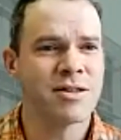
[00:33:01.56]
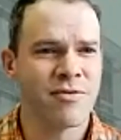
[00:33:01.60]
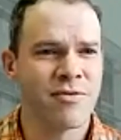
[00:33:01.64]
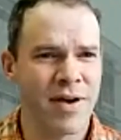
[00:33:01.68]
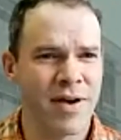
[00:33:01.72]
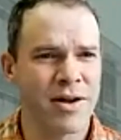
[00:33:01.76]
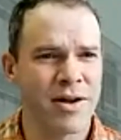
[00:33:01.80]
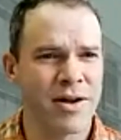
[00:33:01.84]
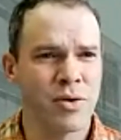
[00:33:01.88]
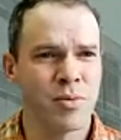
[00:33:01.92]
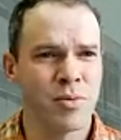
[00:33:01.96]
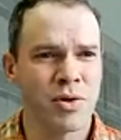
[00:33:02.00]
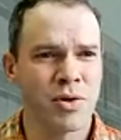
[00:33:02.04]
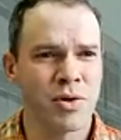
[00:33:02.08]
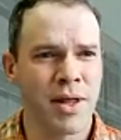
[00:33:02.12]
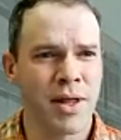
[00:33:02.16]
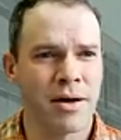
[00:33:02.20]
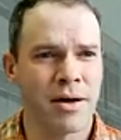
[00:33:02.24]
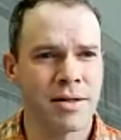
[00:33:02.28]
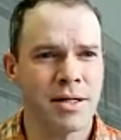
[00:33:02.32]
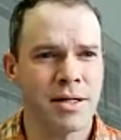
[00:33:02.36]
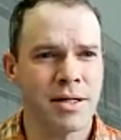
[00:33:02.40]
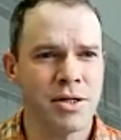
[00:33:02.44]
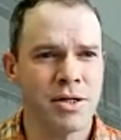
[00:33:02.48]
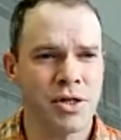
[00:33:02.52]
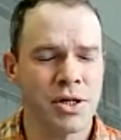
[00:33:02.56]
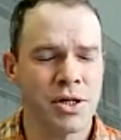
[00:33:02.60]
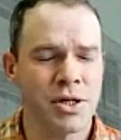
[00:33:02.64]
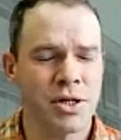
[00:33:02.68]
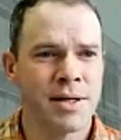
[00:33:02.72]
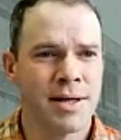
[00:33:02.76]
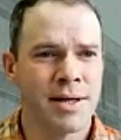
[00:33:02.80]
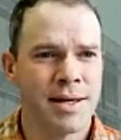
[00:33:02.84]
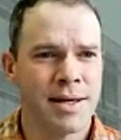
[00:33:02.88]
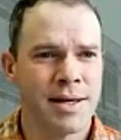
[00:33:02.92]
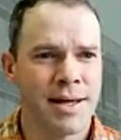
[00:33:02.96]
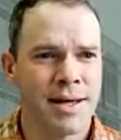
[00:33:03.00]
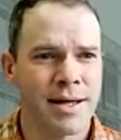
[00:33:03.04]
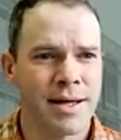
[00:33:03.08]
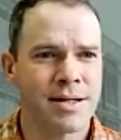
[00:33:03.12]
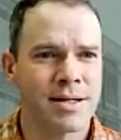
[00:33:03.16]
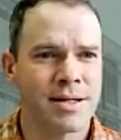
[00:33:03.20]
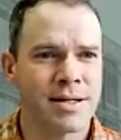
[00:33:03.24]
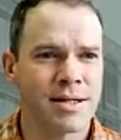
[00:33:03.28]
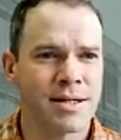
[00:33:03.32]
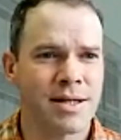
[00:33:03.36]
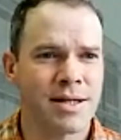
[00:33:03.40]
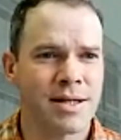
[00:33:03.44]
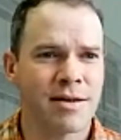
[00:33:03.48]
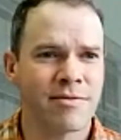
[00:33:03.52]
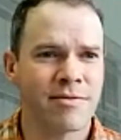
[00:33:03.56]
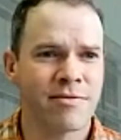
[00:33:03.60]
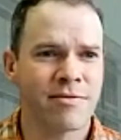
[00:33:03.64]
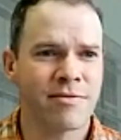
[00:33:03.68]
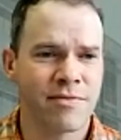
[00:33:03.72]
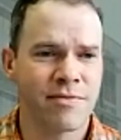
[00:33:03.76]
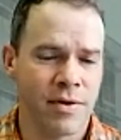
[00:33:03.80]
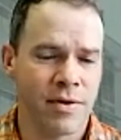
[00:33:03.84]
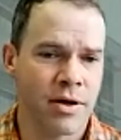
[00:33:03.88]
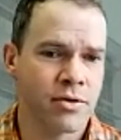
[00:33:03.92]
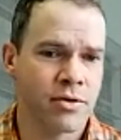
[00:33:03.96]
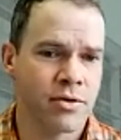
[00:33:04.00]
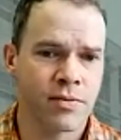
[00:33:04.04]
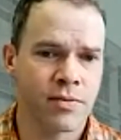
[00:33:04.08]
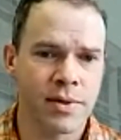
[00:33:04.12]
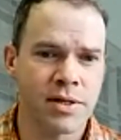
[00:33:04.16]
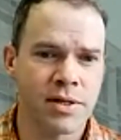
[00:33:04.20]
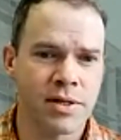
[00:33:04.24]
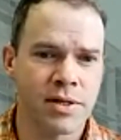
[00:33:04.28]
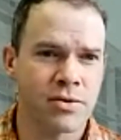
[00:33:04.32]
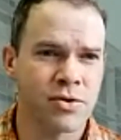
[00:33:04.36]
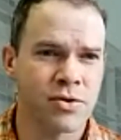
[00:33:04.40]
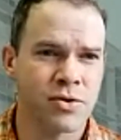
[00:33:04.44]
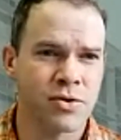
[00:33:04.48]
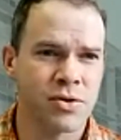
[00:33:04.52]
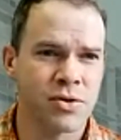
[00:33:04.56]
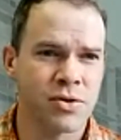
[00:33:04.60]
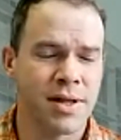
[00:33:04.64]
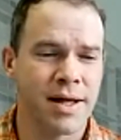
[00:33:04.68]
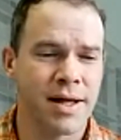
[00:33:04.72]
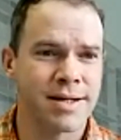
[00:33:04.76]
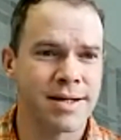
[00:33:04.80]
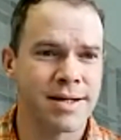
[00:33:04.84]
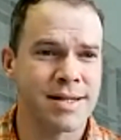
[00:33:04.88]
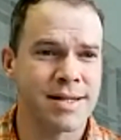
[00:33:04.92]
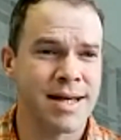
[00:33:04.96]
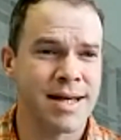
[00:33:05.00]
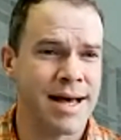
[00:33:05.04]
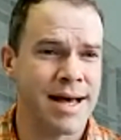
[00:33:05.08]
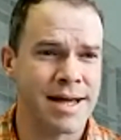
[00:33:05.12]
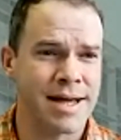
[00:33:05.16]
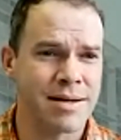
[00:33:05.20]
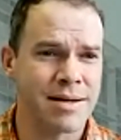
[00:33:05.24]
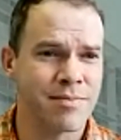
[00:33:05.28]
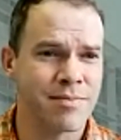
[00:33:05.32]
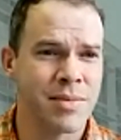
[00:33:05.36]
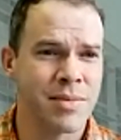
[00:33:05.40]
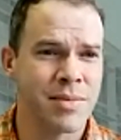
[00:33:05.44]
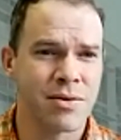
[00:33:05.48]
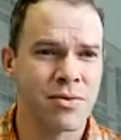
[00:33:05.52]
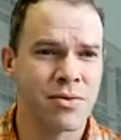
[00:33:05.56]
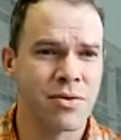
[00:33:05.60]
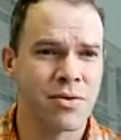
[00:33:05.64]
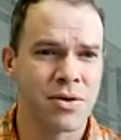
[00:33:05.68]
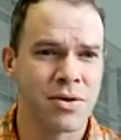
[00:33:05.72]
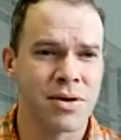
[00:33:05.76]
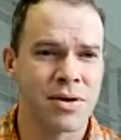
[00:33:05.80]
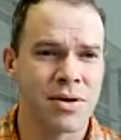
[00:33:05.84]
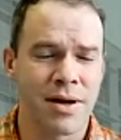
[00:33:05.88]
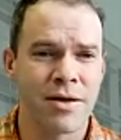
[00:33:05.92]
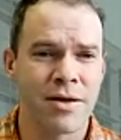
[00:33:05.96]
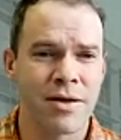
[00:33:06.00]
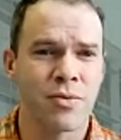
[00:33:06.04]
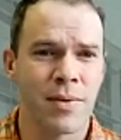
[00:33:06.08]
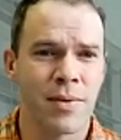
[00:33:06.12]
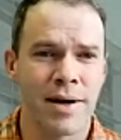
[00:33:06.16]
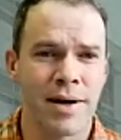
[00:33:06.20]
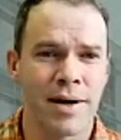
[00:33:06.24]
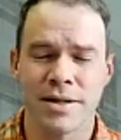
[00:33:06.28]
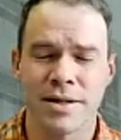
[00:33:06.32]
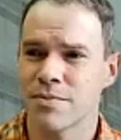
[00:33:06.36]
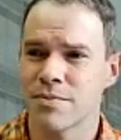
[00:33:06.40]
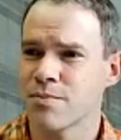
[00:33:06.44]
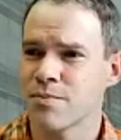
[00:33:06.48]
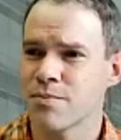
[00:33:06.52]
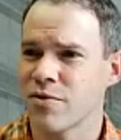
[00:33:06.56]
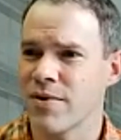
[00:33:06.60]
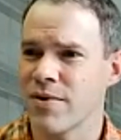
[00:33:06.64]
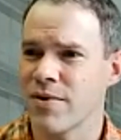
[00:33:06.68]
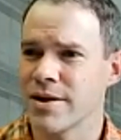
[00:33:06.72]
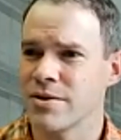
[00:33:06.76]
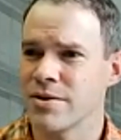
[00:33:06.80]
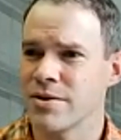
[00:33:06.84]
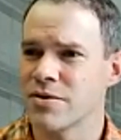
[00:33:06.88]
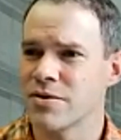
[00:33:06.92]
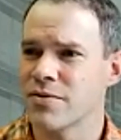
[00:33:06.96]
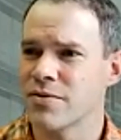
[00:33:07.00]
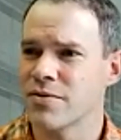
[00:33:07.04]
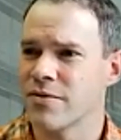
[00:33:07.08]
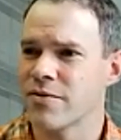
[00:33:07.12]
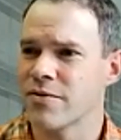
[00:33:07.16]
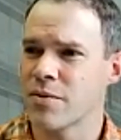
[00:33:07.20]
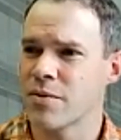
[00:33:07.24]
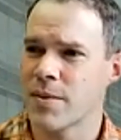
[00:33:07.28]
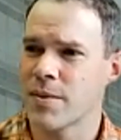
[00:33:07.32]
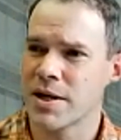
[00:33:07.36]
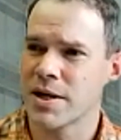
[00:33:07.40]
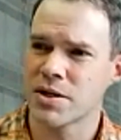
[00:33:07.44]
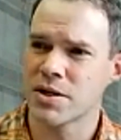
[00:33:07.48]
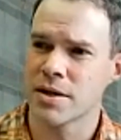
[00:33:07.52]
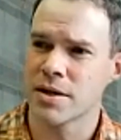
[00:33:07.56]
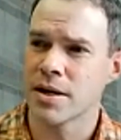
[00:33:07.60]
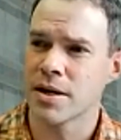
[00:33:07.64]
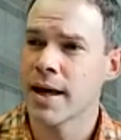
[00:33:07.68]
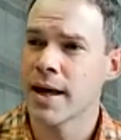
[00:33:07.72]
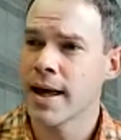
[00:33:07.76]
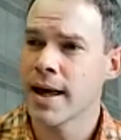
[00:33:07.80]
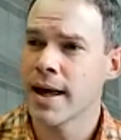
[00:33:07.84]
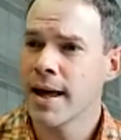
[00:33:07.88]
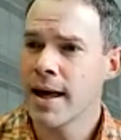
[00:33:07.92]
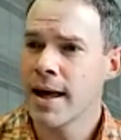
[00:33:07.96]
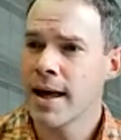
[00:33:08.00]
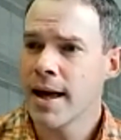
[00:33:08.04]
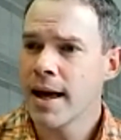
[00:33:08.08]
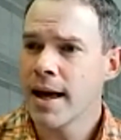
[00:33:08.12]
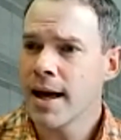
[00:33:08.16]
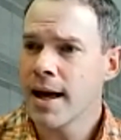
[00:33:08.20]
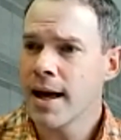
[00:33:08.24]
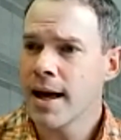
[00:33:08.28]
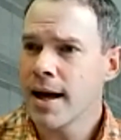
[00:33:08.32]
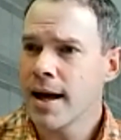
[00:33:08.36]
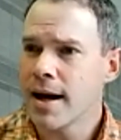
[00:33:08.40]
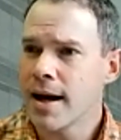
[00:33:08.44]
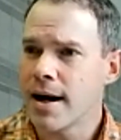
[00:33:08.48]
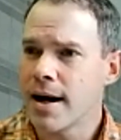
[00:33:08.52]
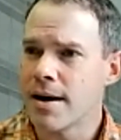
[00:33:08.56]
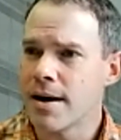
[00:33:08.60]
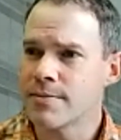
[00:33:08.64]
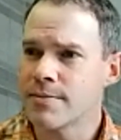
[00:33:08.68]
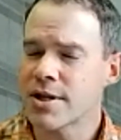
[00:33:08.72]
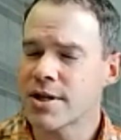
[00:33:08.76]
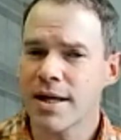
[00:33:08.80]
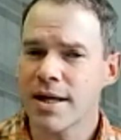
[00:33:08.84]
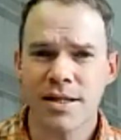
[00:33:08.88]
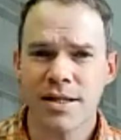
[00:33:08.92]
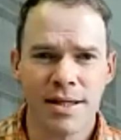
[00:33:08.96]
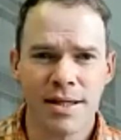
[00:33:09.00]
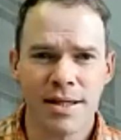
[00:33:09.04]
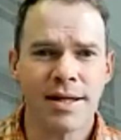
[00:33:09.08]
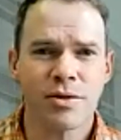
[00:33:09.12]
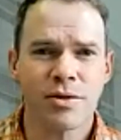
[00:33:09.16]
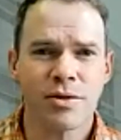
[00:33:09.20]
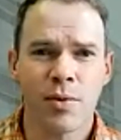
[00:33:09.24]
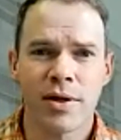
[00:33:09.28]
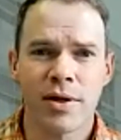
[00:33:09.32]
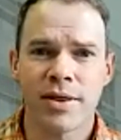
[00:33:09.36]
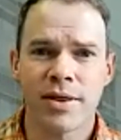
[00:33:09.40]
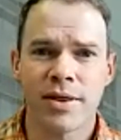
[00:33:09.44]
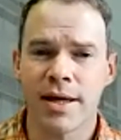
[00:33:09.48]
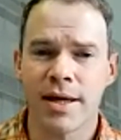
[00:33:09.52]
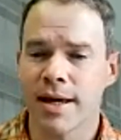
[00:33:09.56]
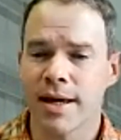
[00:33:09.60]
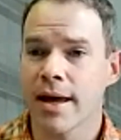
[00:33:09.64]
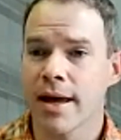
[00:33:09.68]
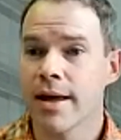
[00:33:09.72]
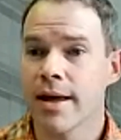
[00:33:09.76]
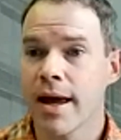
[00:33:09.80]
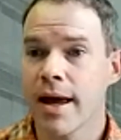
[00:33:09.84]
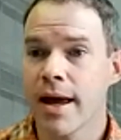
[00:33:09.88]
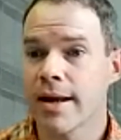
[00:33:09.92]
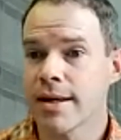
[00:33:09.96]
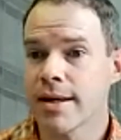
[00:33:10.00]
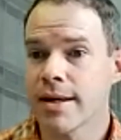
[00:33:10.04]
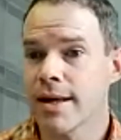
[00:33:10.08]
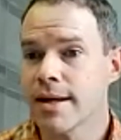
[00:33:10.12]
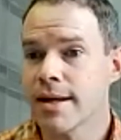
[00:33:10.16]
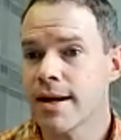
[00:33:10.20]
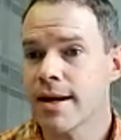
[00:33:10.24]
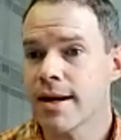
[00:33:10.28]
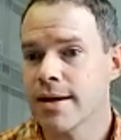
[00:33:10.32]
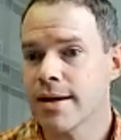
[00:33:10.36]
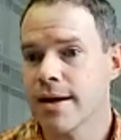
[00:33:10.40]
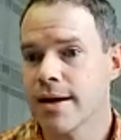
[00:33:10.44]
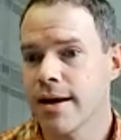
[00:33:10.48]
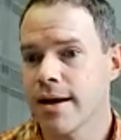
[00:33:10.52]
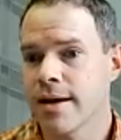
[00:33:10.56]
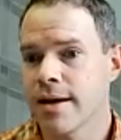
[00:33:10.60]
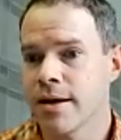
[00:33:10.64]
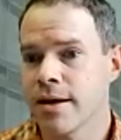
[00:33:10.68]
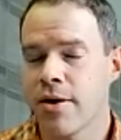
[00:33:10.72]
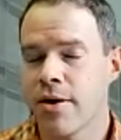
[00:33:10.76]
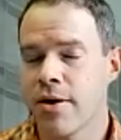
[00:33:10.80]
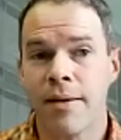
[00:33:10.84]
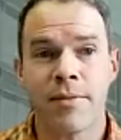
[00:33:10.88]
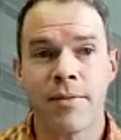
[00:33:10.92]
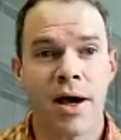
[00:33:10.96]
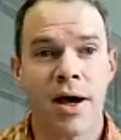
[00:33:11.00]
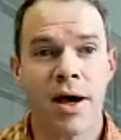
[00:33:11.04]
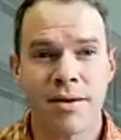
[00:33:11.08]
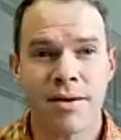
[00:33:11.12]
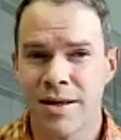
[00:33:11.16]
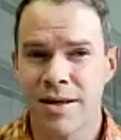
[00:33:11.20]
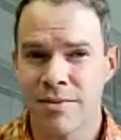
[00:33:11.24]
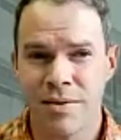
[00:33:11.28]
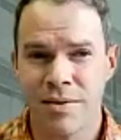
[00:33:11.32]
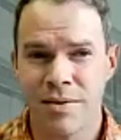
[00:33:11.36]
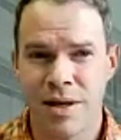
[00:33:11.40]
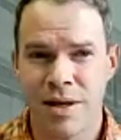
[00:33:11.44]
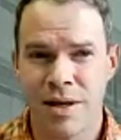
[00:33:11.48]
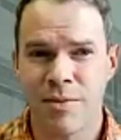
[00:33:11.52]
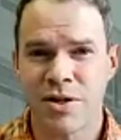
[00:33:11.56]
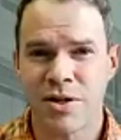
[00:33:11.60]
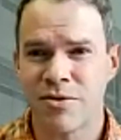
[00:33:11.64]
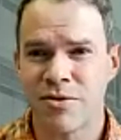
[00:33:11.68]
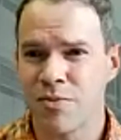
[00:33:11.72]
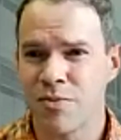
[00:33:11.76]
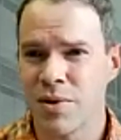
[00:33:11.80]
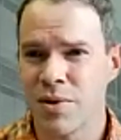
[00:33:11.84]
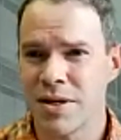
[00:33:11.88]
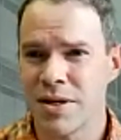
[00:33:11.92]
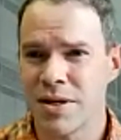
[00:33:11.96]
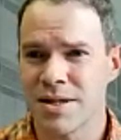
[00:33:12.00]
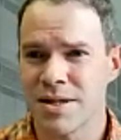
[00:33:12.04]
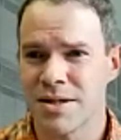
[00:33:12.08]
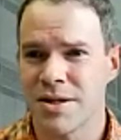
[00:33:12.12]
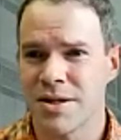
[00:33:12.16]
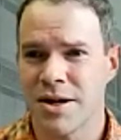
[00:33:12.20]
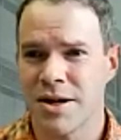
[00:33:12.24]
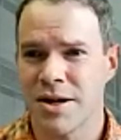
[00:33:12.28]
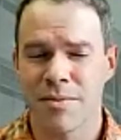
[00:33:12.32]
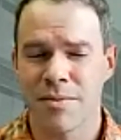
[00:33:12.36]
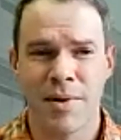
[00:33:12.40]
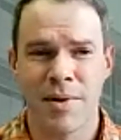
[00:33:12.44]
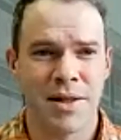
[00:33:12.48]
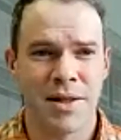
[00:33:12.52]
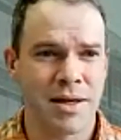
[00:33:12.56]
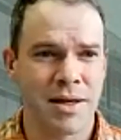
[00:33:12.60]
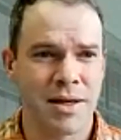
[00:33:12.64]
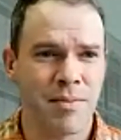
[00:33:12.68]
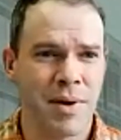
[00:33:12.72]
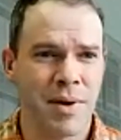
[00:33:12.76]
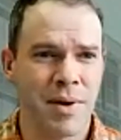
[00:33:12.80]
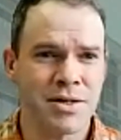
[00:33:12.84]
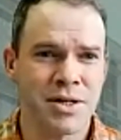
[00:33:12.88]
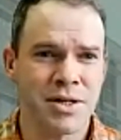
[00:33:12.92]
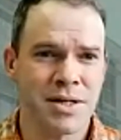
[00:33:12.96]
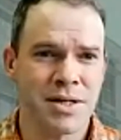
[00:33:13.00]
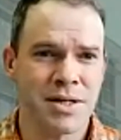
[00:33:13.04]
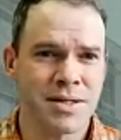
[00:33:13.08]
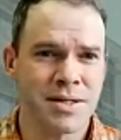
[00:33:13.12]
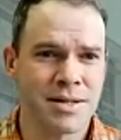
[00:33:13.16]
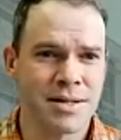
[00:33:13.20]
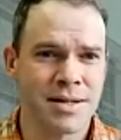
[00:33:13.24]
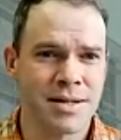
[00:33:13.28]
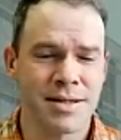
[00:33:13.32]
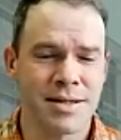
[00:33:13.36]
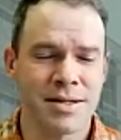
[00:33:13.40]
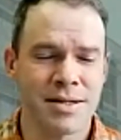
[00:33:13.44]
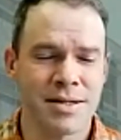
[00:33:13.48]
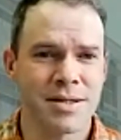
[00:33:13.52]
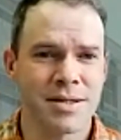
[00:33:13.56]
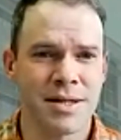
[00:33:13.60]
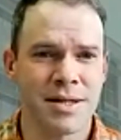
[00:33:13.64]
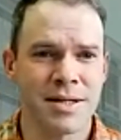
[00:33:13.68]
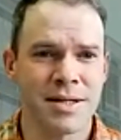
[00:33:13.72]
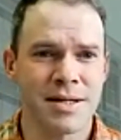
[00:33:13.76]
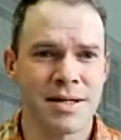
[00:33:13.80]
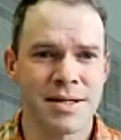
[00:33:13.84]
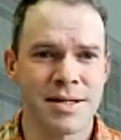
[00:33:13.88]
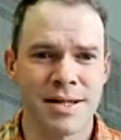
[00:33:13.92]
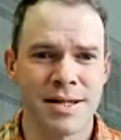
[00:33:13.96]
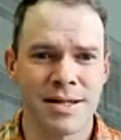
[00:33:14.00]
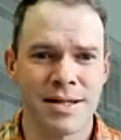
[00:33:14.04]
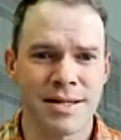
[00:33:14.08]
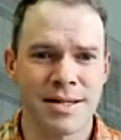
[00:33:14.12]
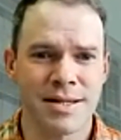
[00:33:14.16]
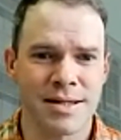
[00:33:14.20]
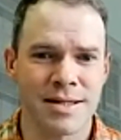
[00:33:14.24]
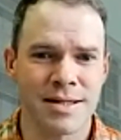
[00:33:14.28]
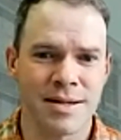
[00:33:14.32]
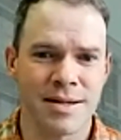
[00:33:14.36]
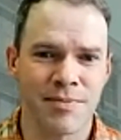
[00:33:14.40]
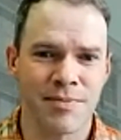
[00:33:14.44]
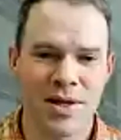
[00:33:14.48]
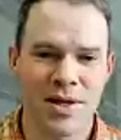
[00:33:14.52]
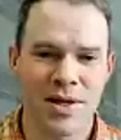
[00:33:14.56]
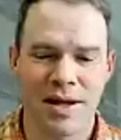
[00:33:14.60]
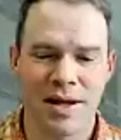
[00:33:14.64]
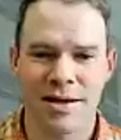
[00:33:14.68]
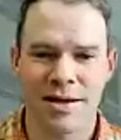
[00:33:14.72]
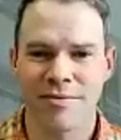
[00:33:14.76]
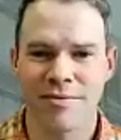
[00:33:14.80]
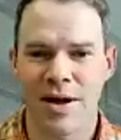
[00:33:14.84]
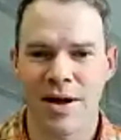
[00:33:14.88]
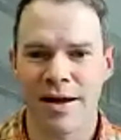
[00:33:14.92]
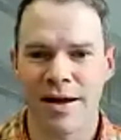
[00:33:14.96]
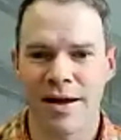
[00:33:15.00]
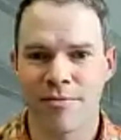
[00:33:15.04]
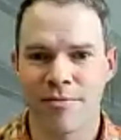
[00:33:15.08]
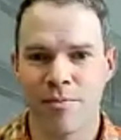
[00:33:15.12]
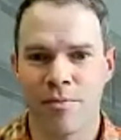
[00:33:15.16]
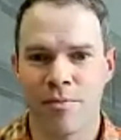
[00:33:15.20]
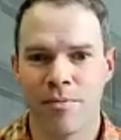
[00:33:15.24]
valuable knowledge and can save other researchers a lot of time or otherwise provide useful information. So that's one thing. And again, I'm not in much of a place to talk about like Bayesian statistics. It's something I